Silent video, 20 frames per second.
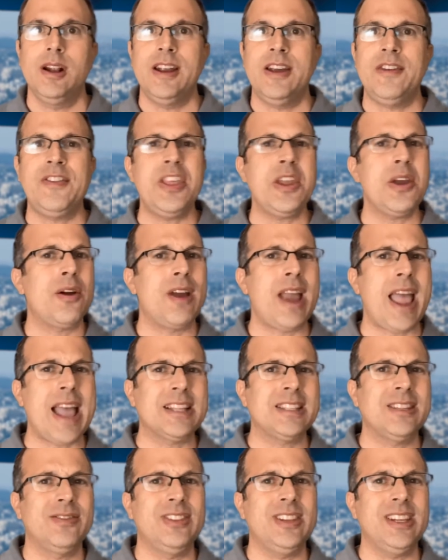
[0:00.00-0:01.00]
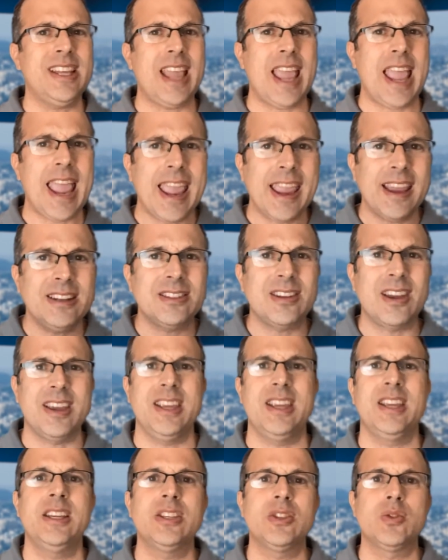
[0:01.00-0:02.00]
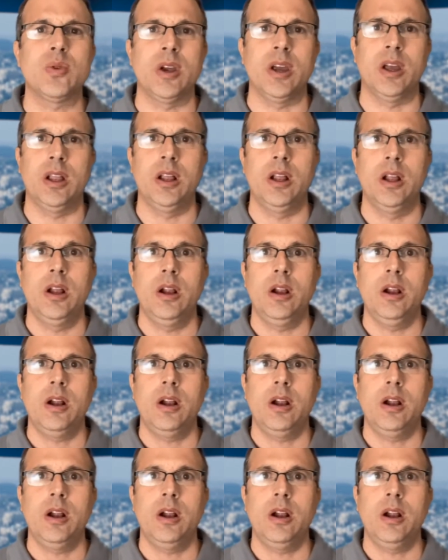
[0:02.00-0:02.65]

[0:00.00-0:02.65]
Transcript: If they are actively anti-Israel